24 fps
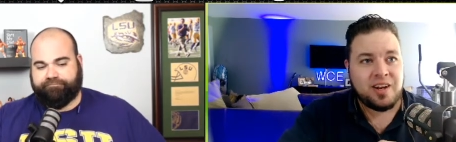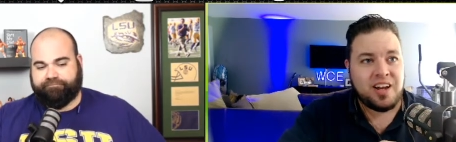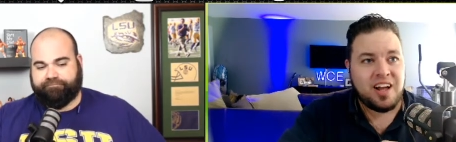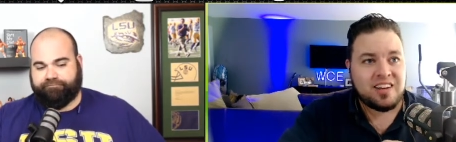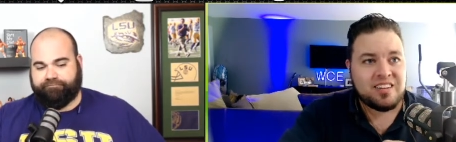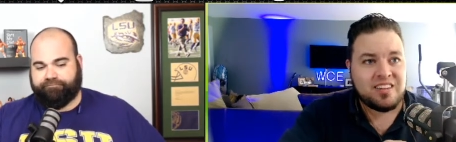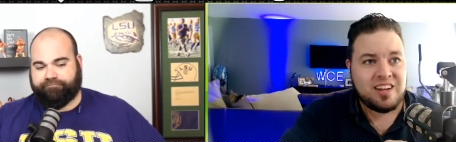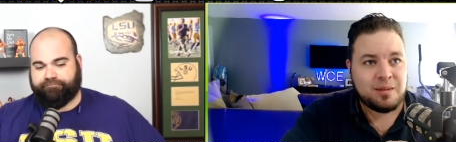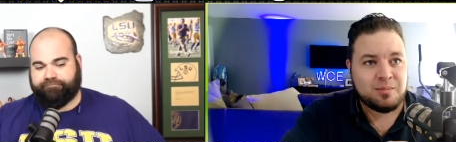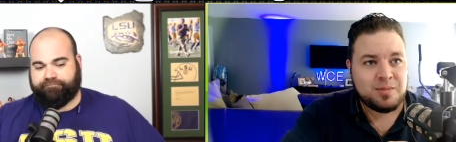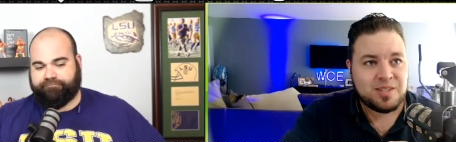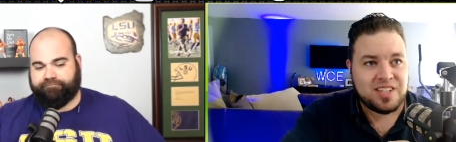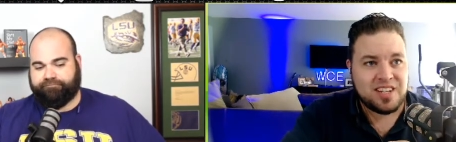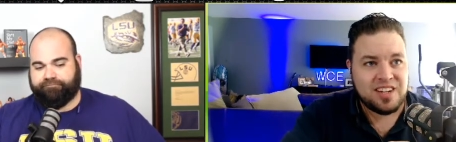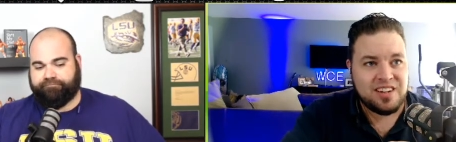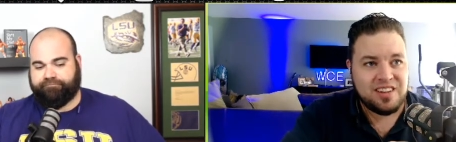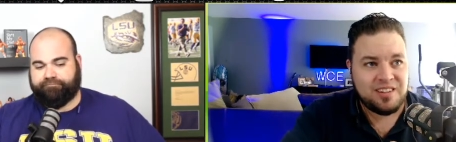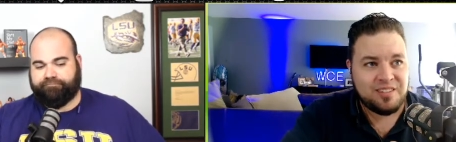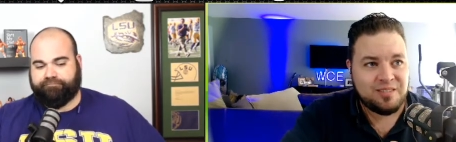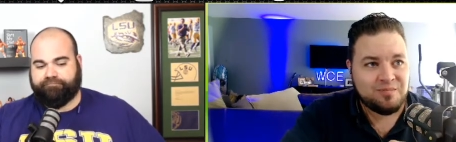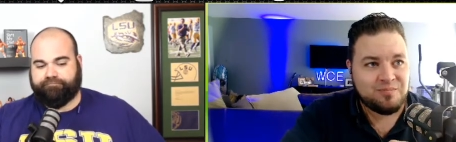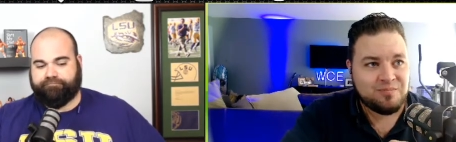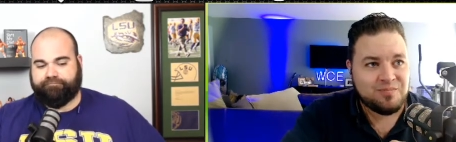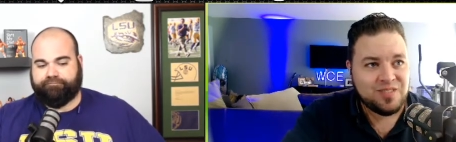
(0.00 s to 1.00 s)
Speaker 1: I, I'm
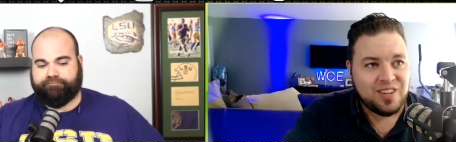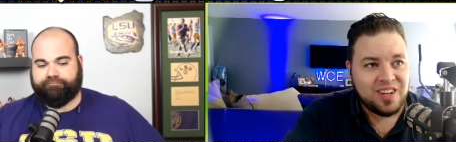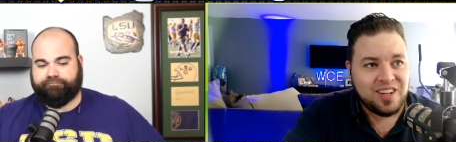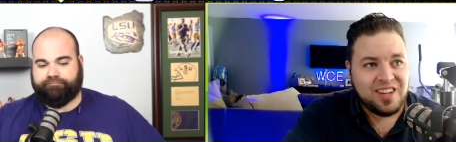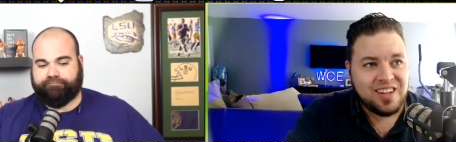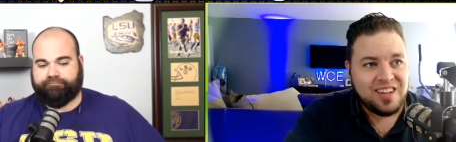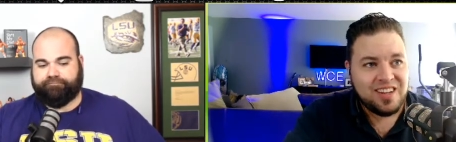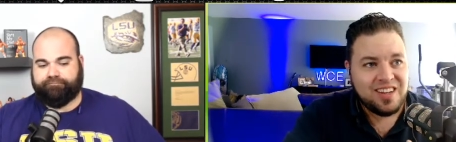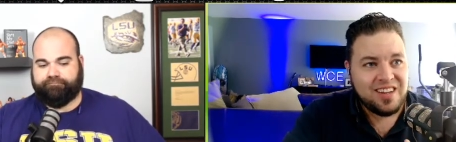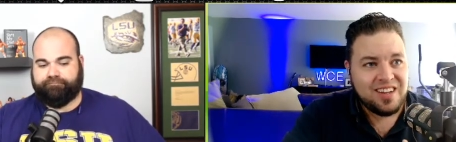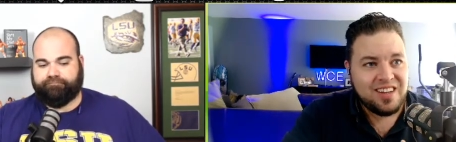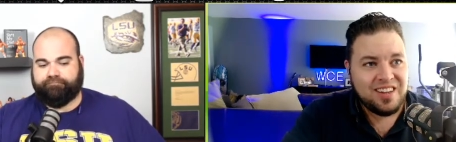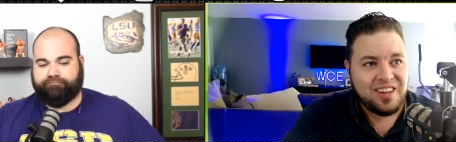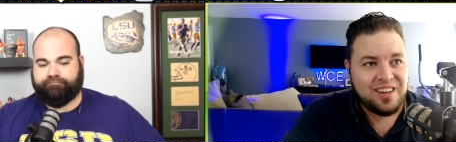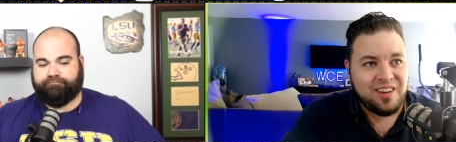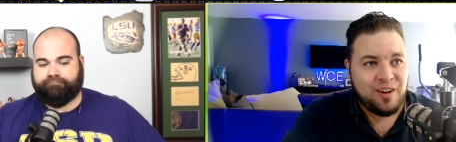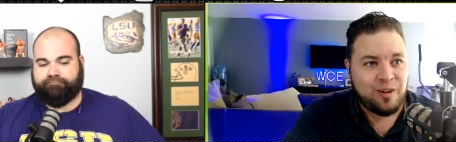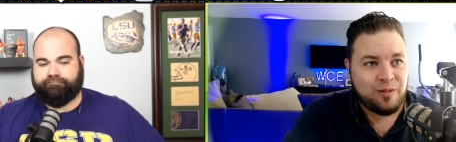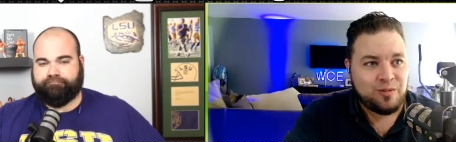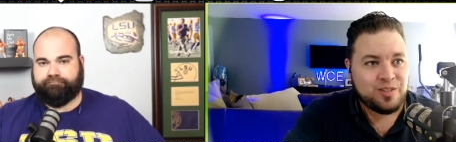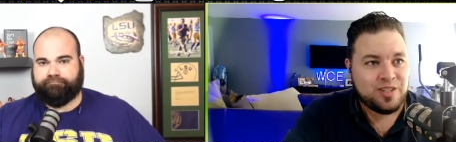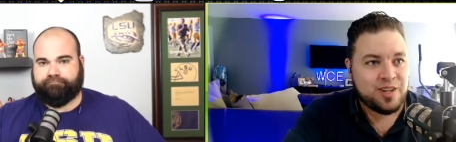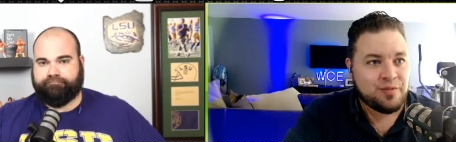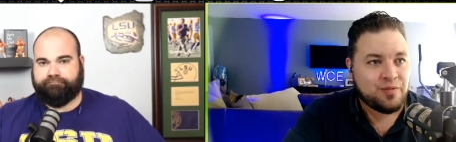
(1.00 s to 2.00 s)
seeing, you
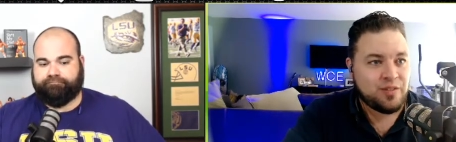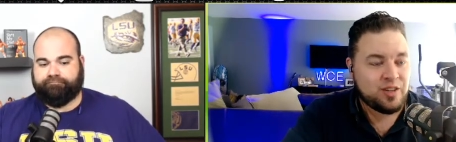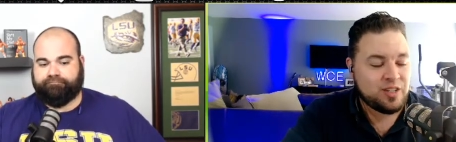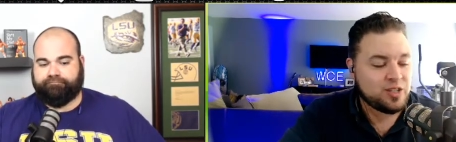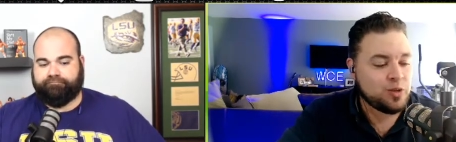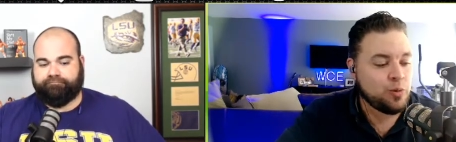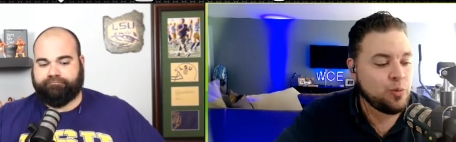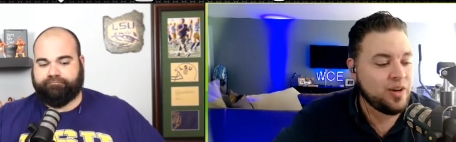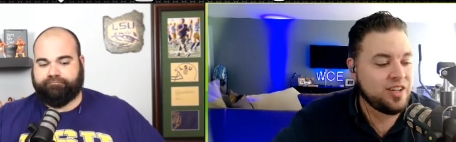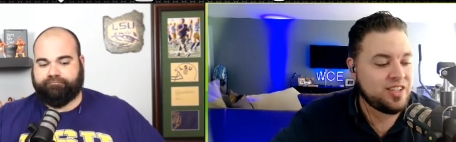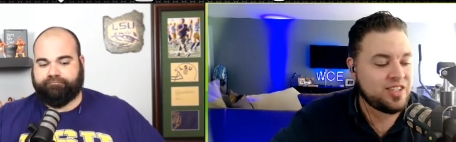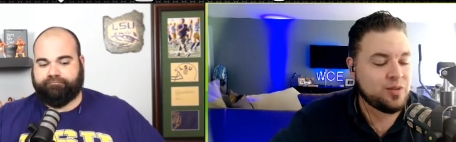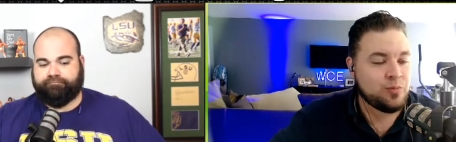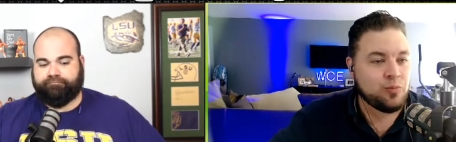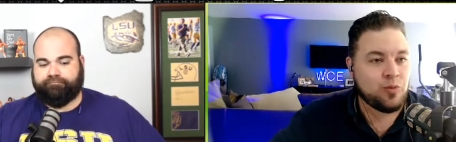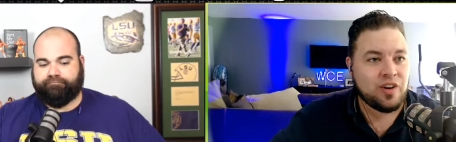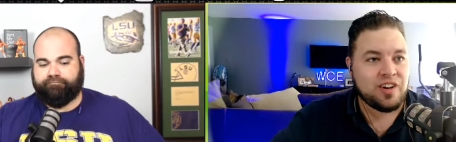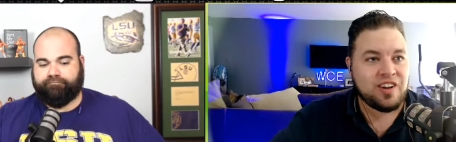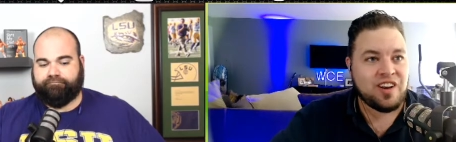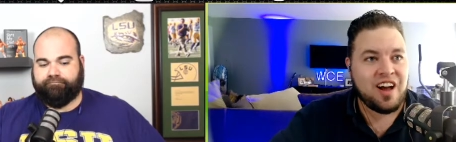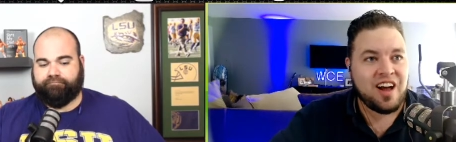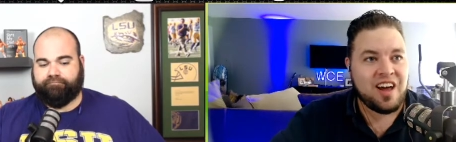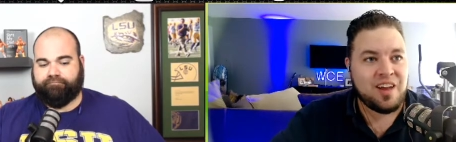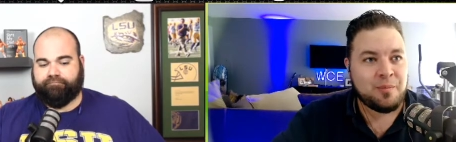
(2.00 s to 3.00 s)
know, different tweets and
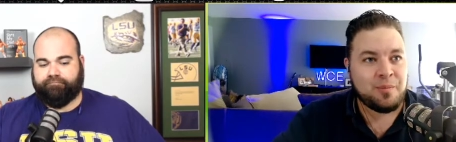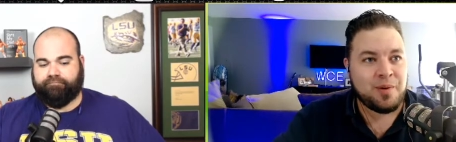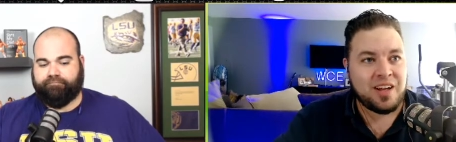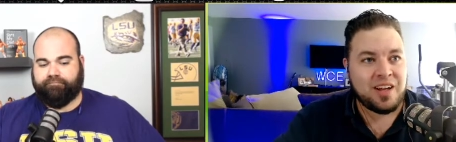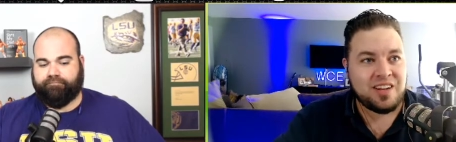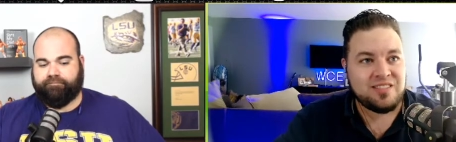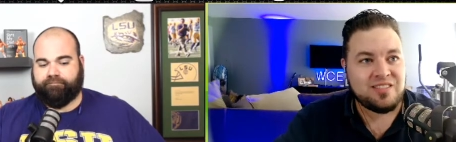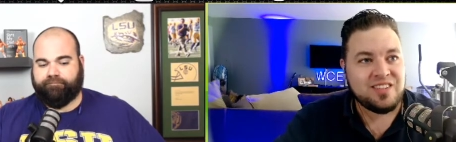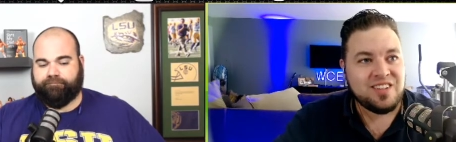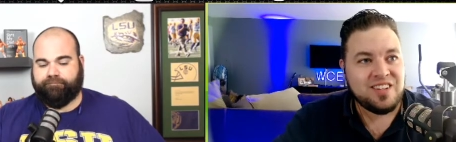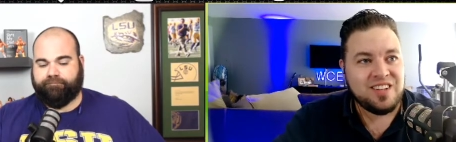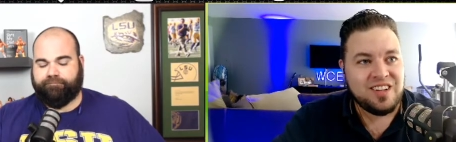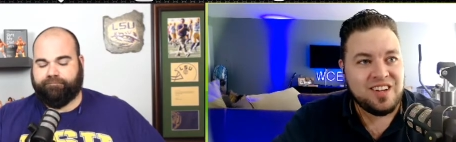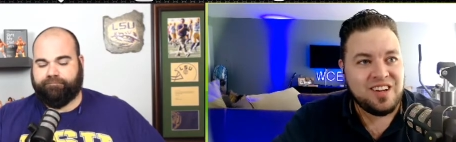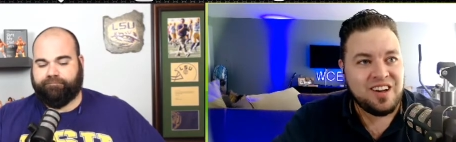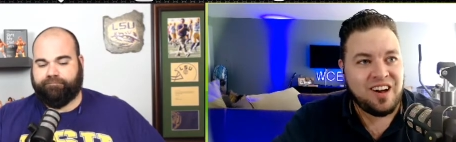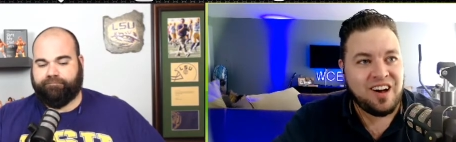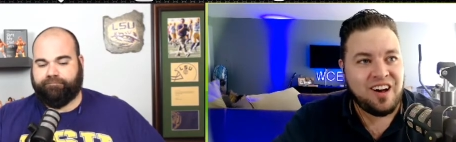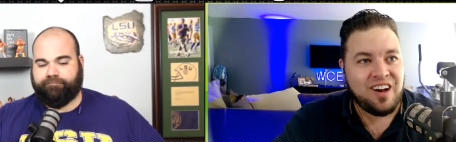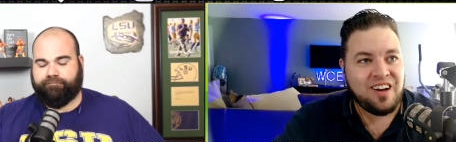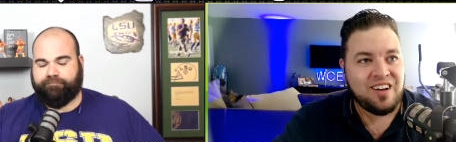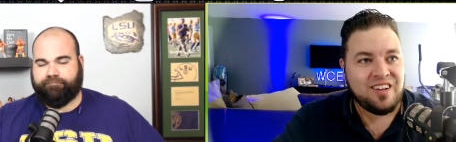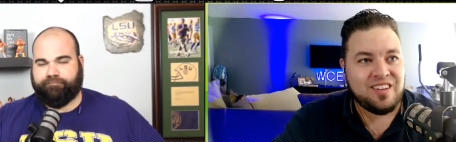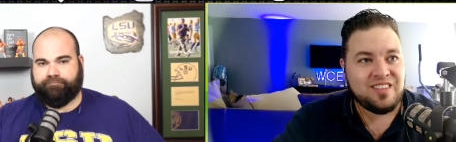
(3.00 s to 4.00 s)
whatnot about,
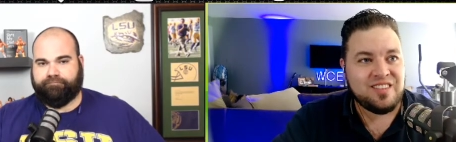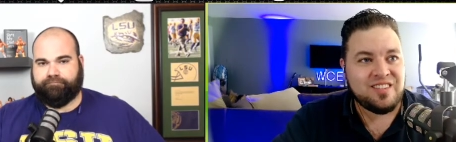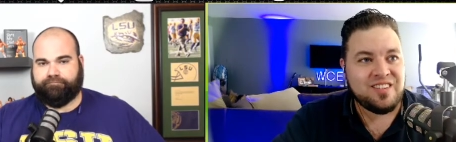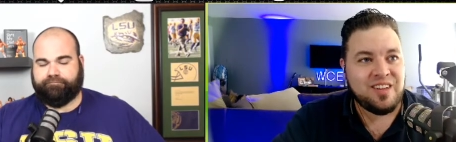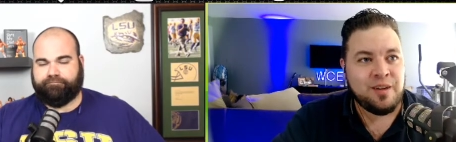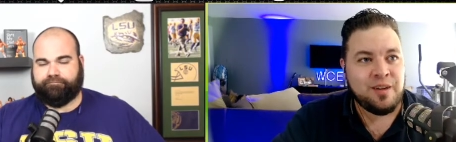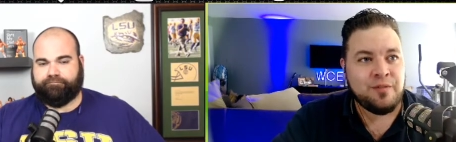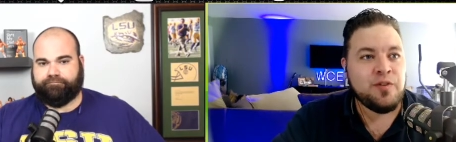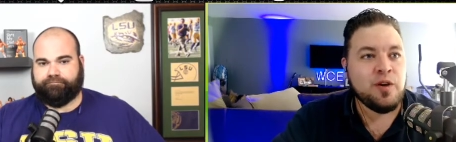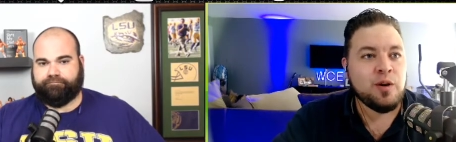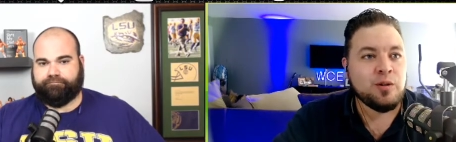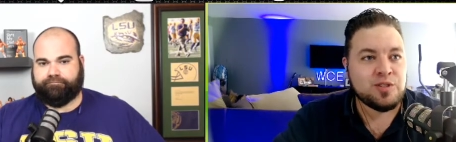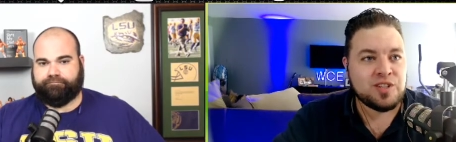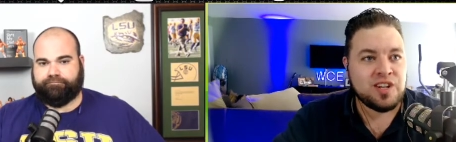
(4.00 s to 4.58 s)
uh, it feels